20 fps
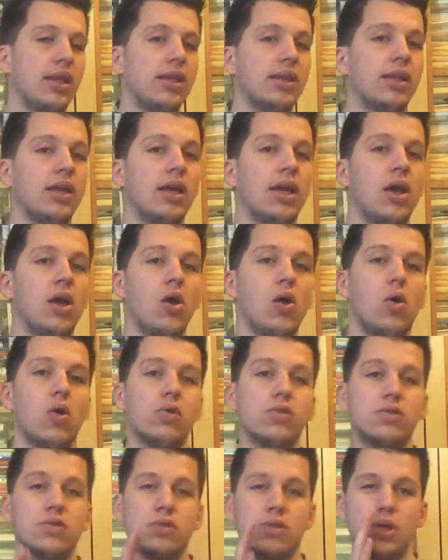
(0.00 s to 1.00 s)
then
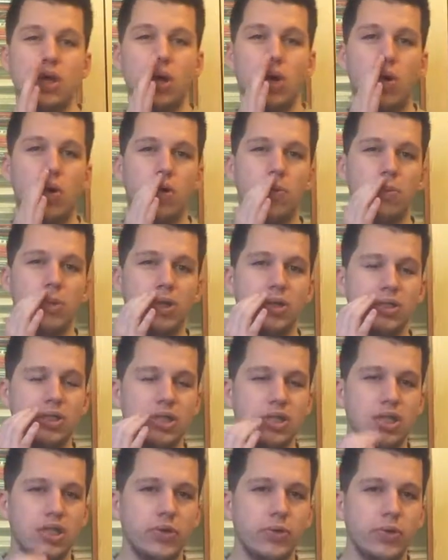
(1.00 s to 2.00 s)
also the home run
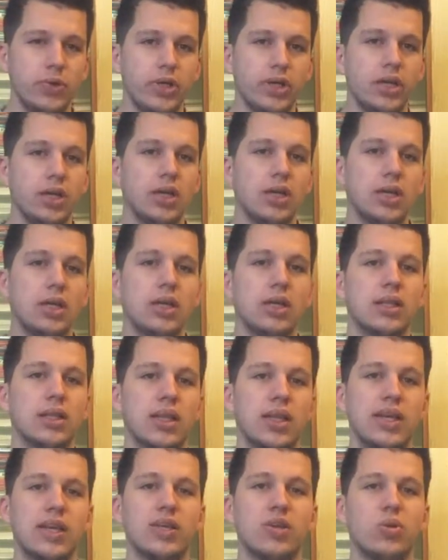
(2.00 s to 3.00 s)
theory,
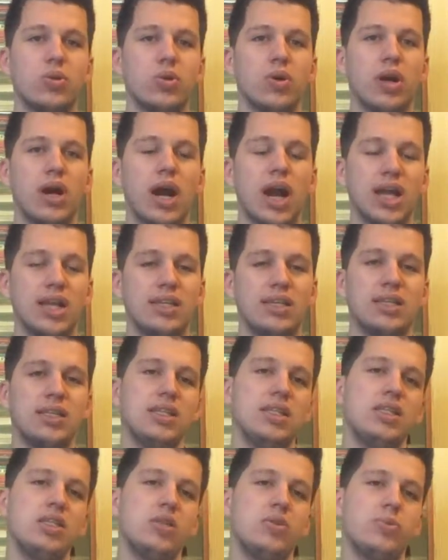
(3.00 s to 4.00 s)
like, I
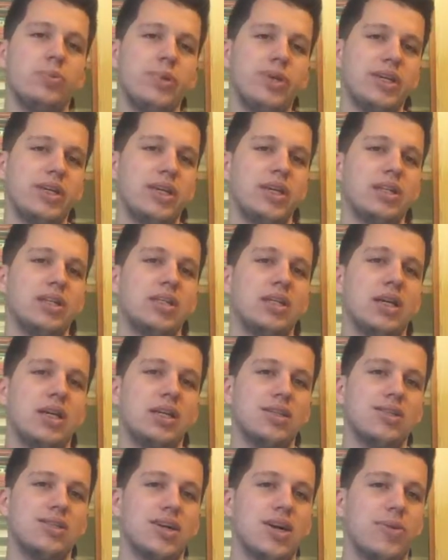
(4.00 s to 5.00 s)
think we can
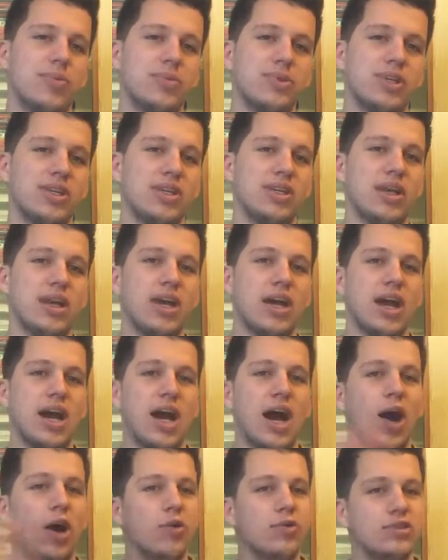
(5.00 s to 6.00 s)
adopt it
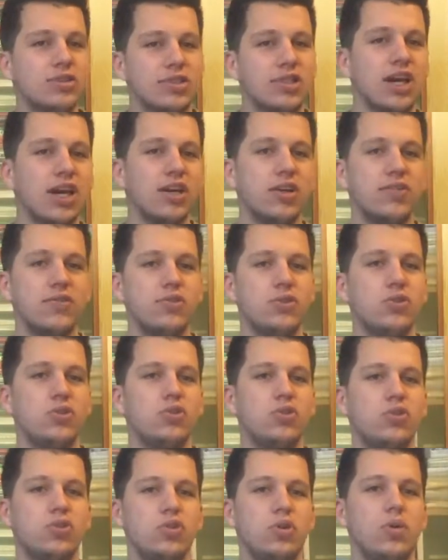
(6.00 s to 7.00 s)
outside of
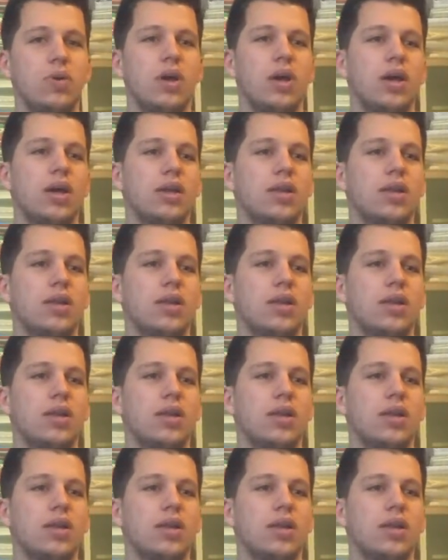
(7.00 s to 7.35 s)
YouTube.